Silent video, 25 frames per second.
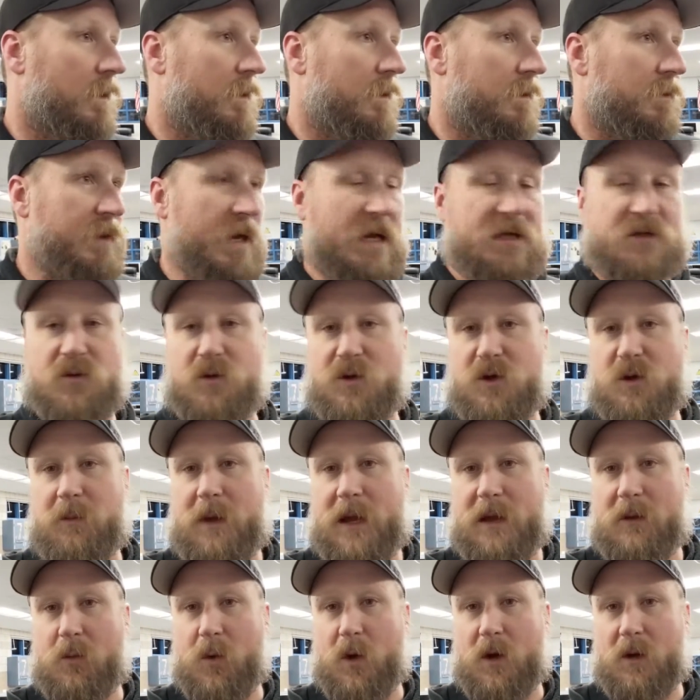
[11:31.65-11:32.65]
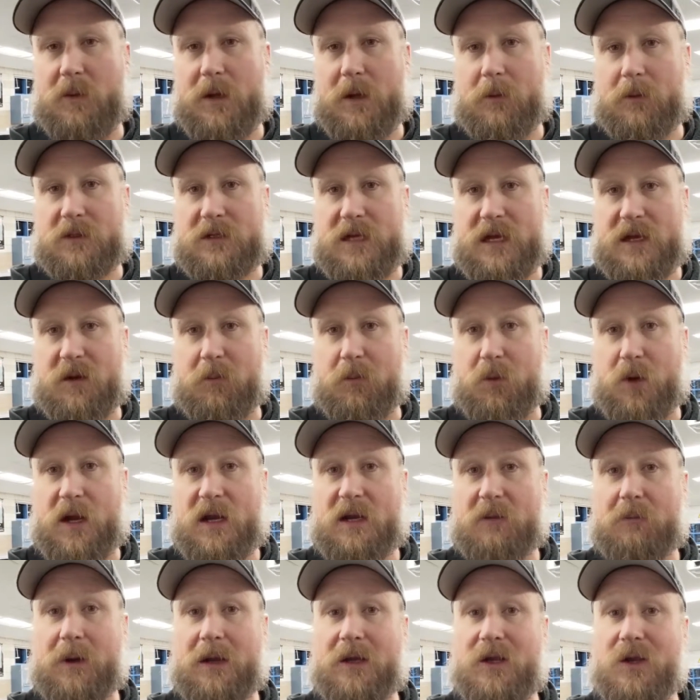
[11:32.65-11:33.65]
that's when you may want to be able to take a
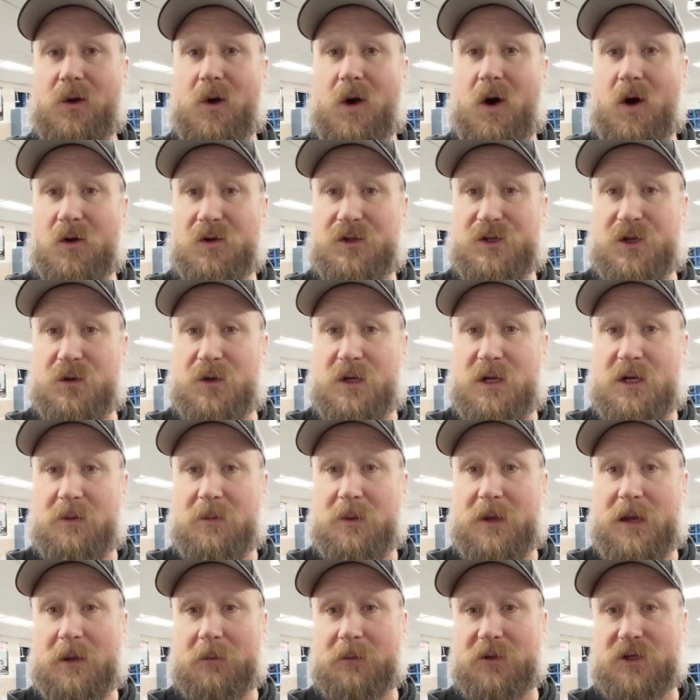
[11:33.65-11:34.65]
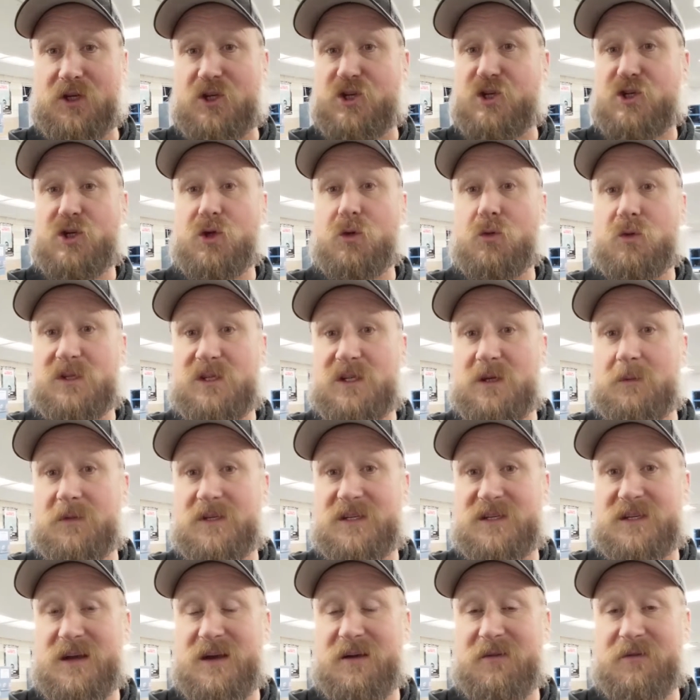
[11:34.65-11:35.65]
break, but you also need to be able to shoot some
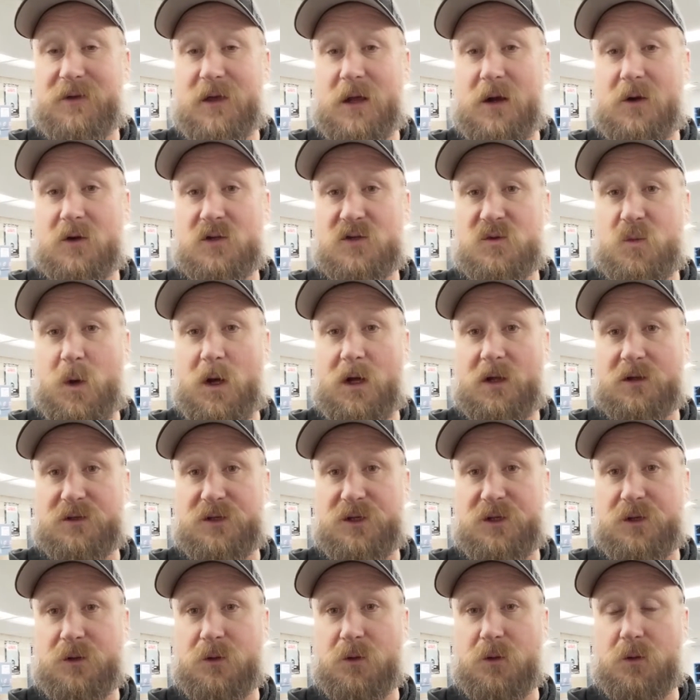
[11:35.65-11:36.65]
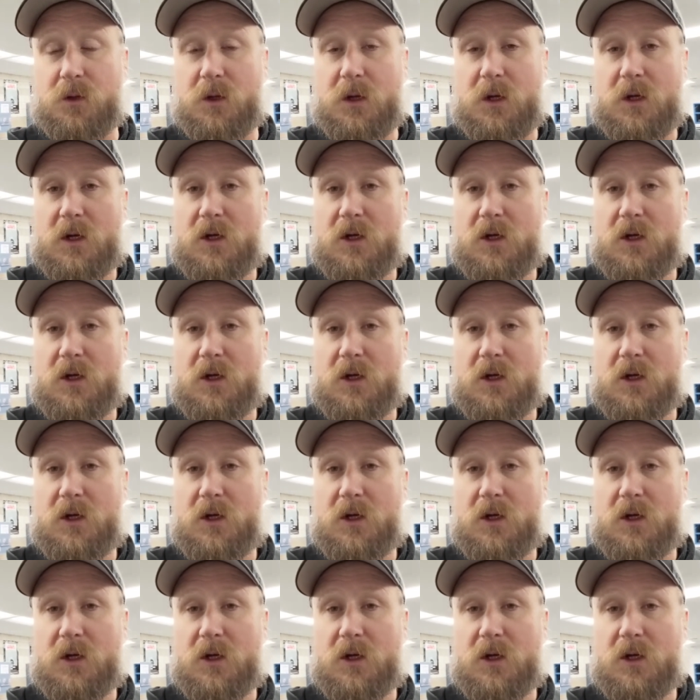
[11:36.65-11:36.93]
stuff there as well too.